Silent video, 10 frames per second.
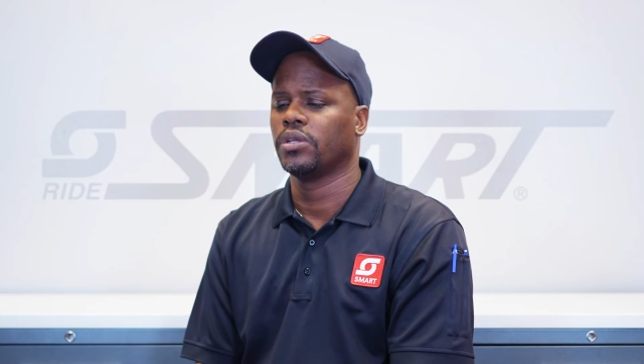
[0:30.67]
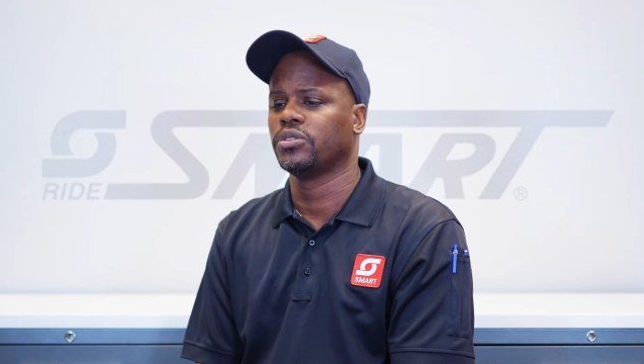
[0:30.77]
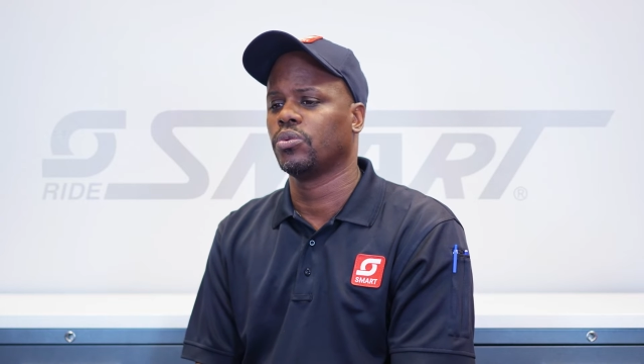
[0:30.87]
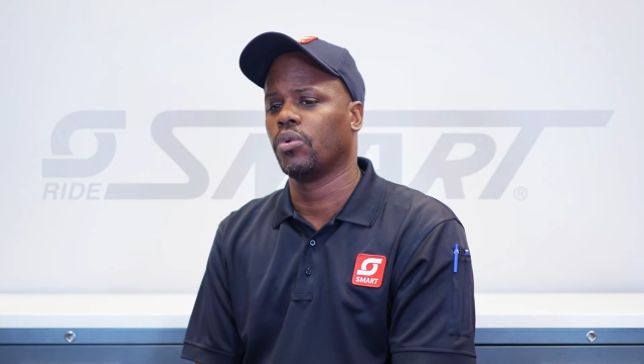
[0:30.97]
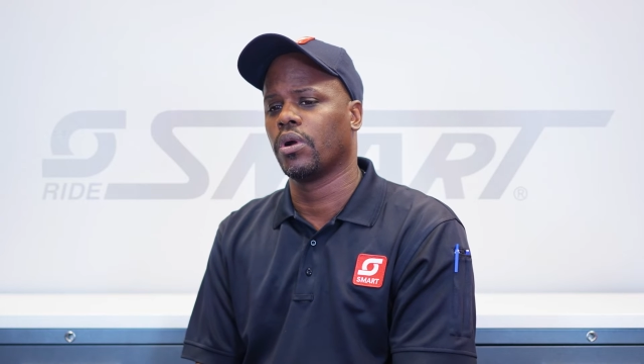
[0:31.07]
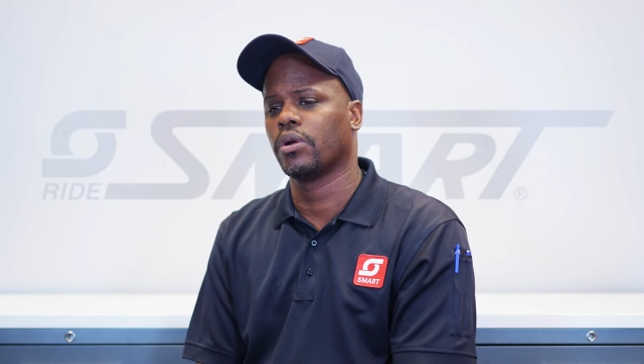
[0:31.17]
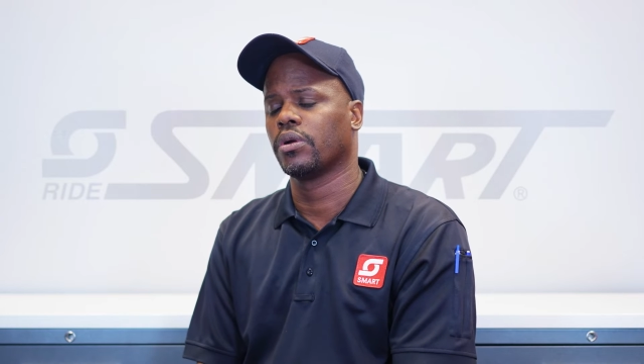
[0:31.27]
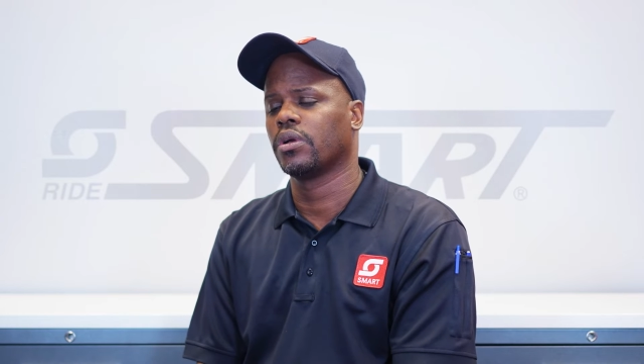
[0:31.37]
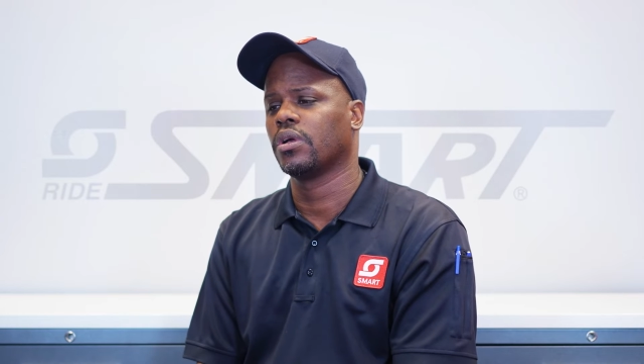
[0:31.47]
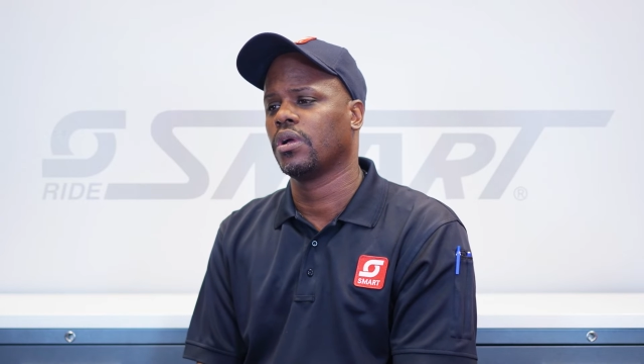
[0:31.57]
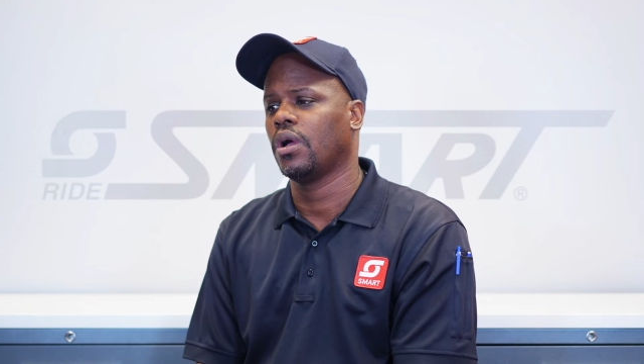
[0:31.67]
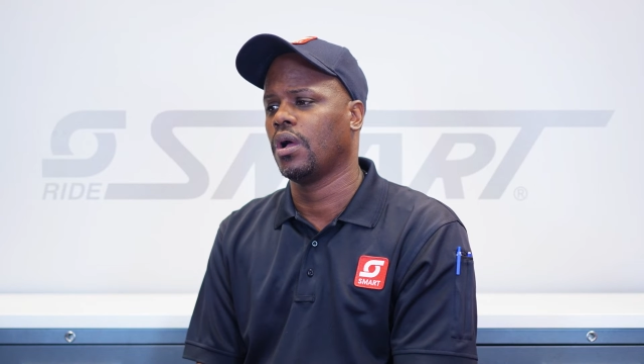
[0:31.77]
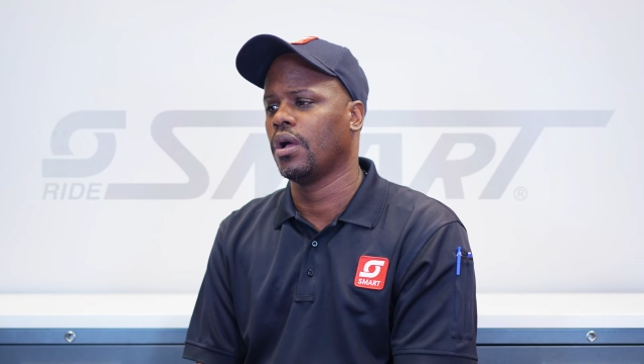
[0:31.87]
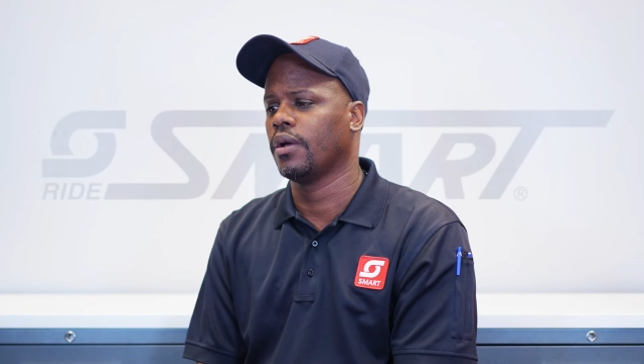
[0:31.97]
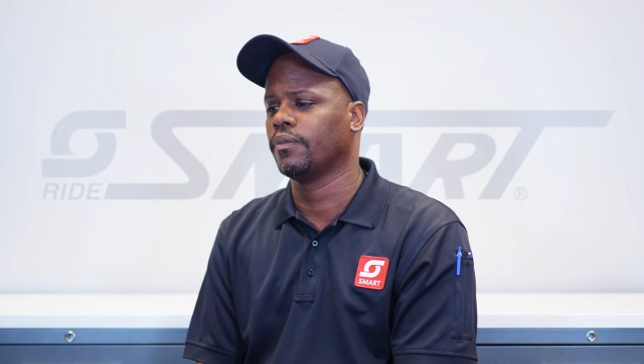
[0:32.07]
to work,
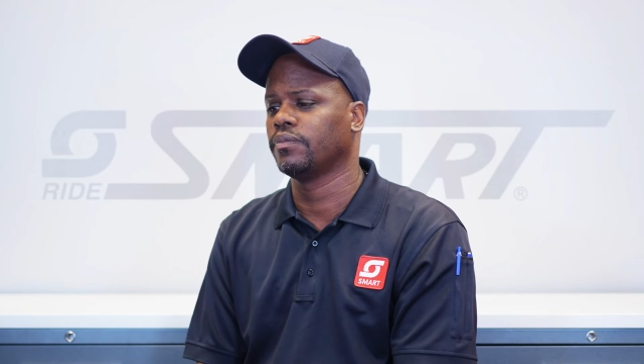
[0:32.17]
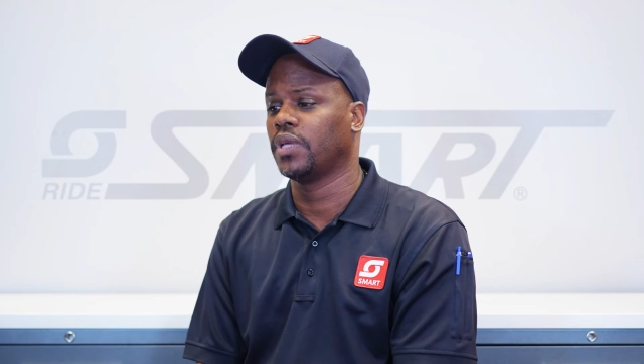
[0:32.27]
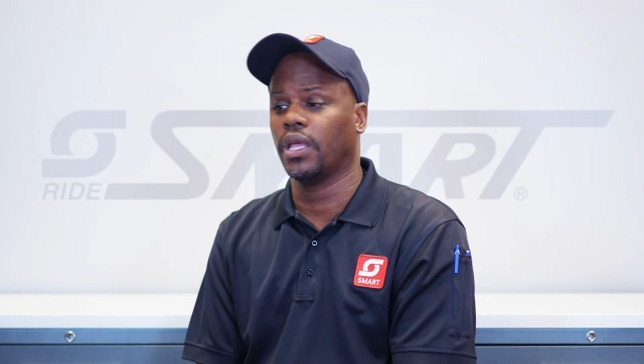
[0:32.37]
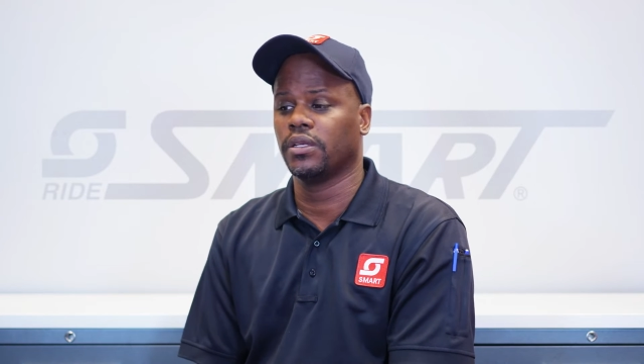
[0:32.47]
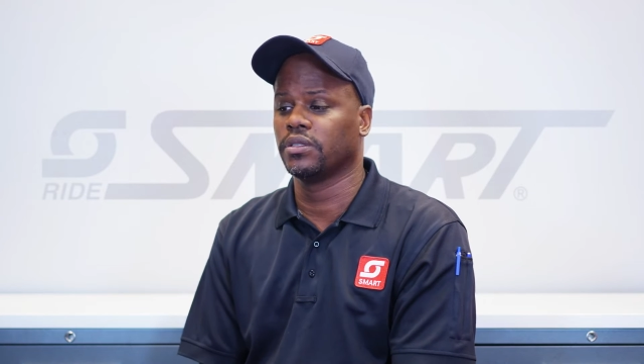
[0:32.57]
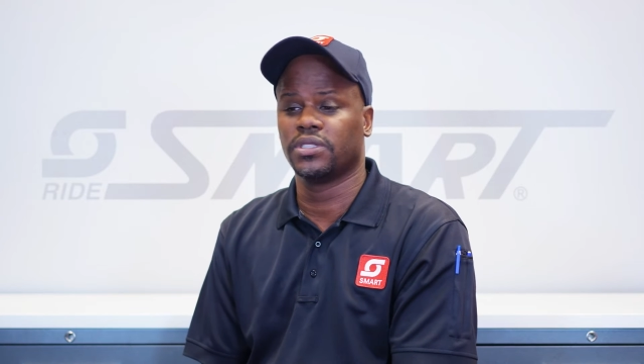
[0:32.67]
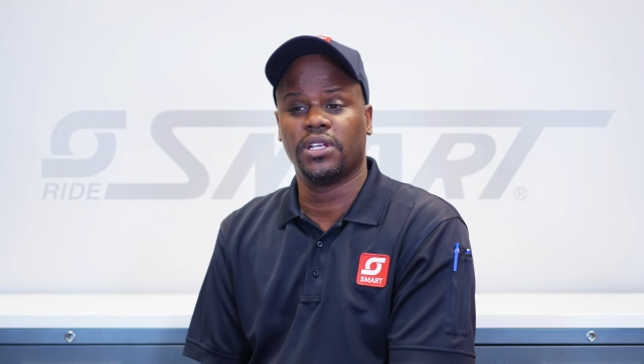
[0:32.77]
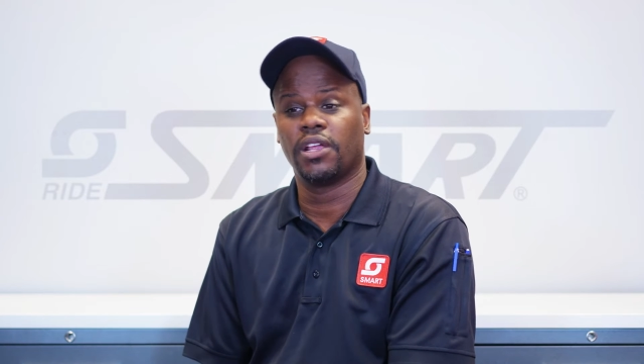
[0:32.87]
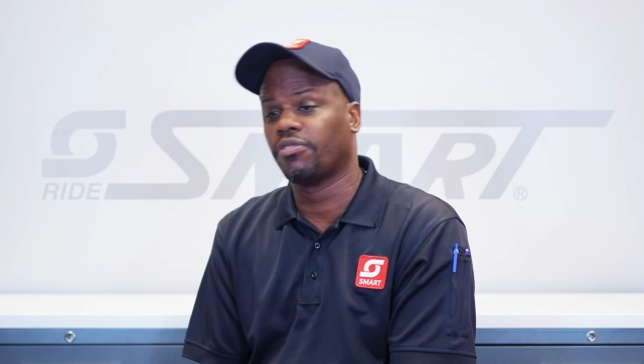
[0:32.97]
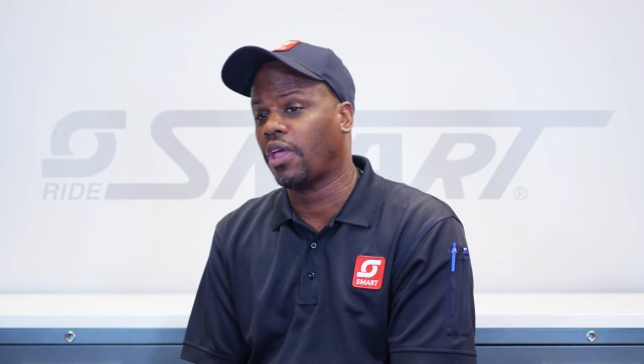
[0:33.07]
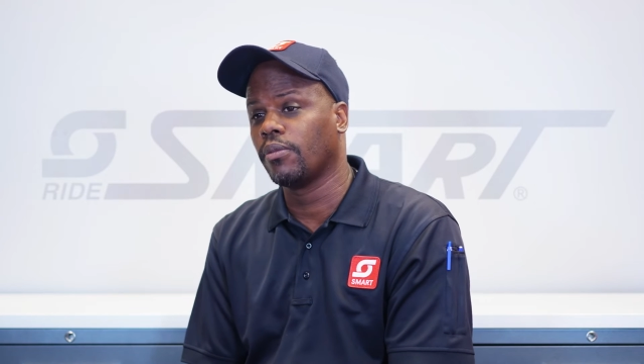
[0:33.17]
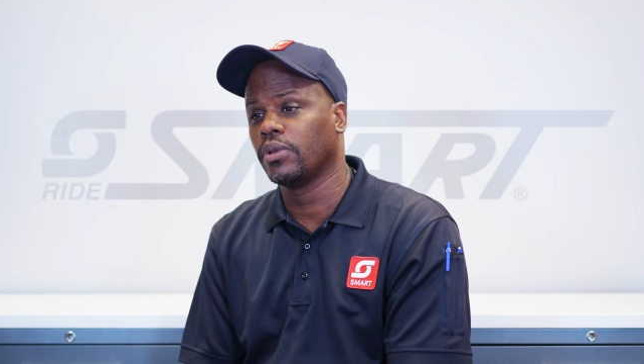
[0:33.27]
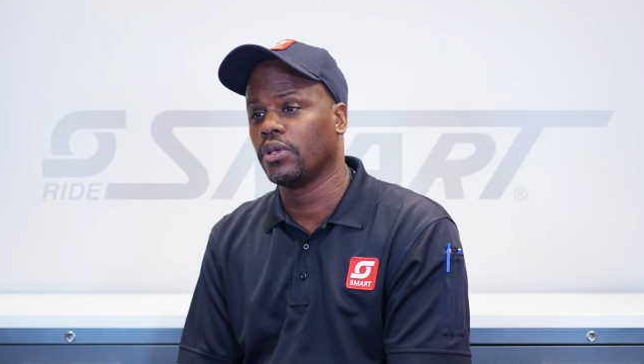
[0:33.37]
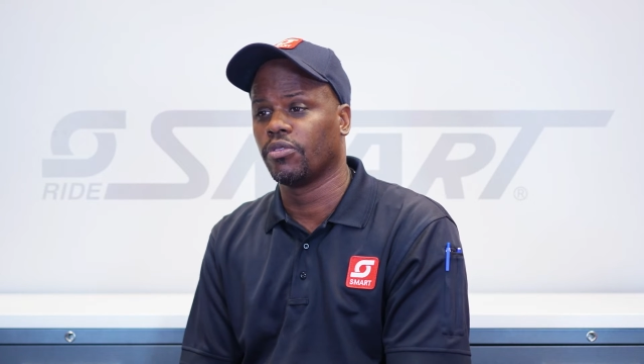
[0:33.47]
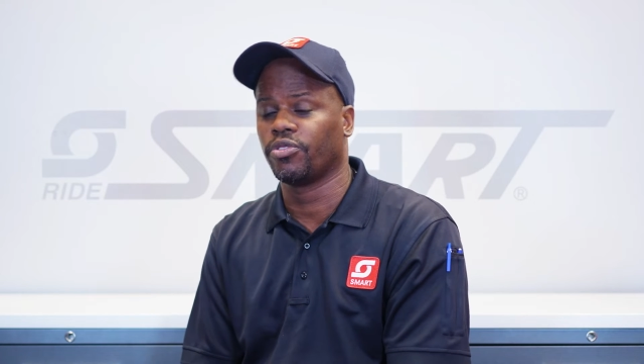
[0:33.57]
um, getting to see their
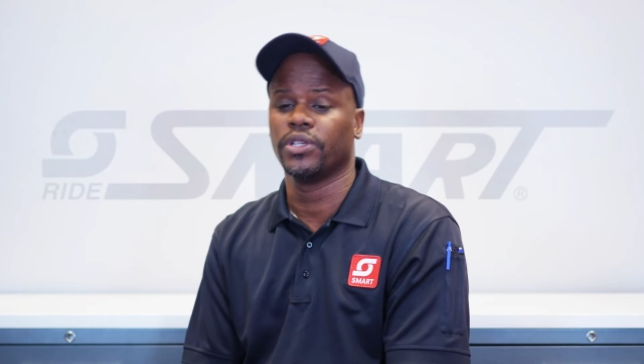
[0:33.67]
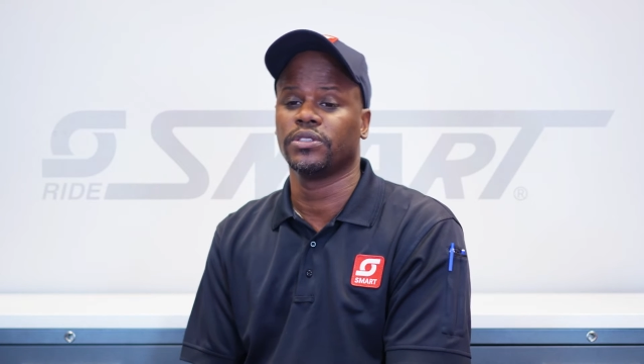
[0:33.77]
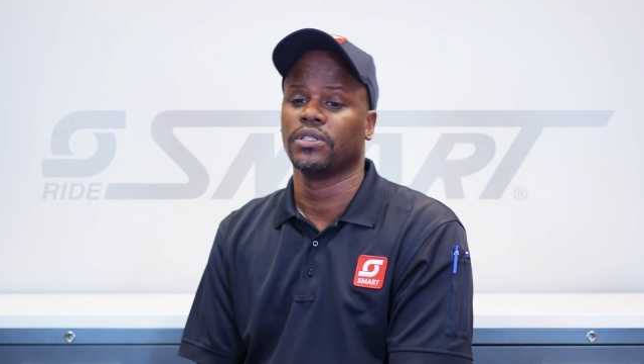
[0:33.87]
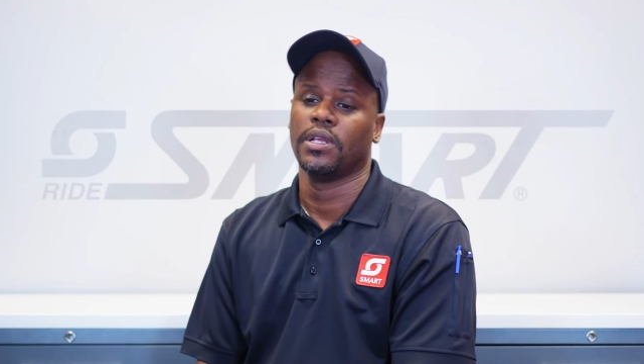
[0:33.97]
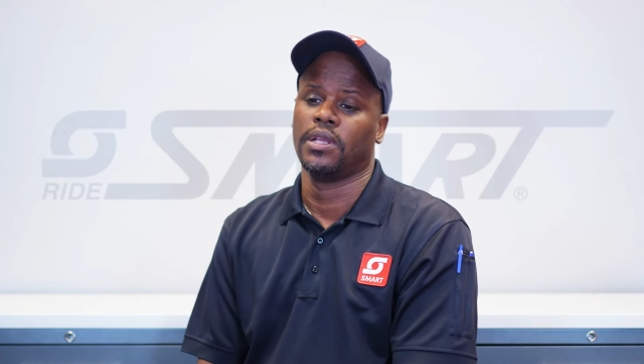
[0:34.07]
family or friends.